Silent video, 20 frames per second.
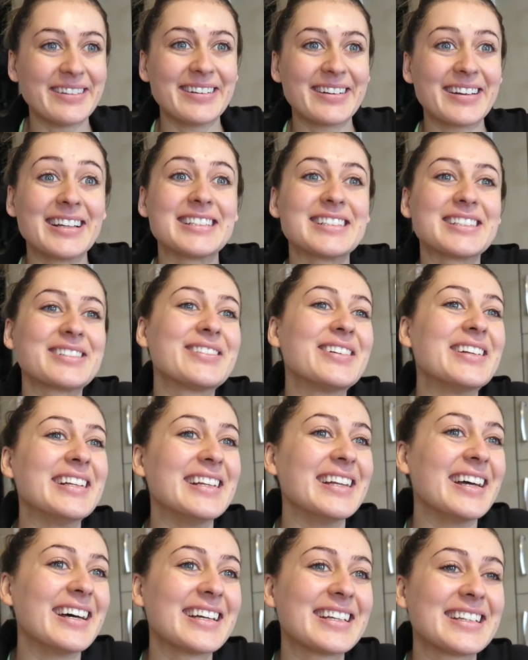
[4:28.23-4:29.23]
and I just
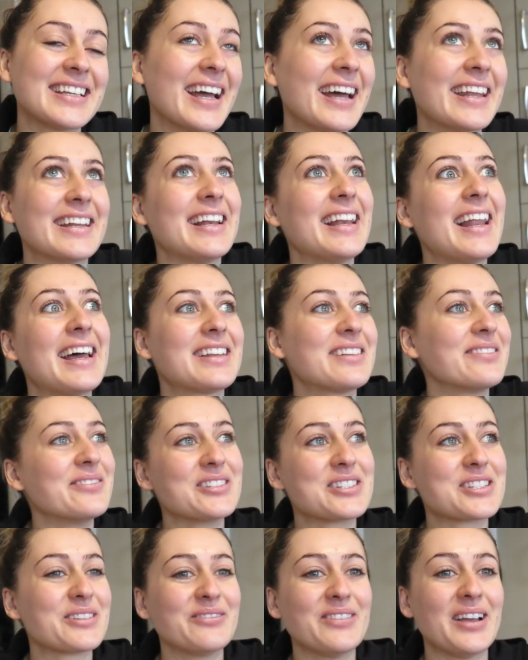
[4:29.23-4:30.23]
really liked it. And Aladdin
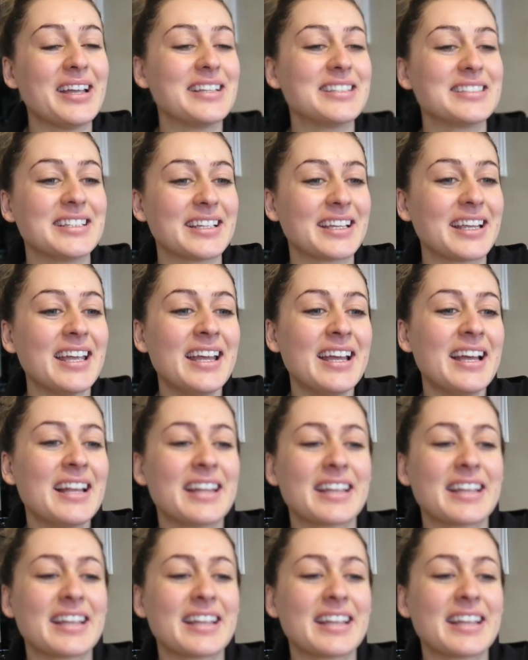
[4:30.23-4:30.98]
was amazing.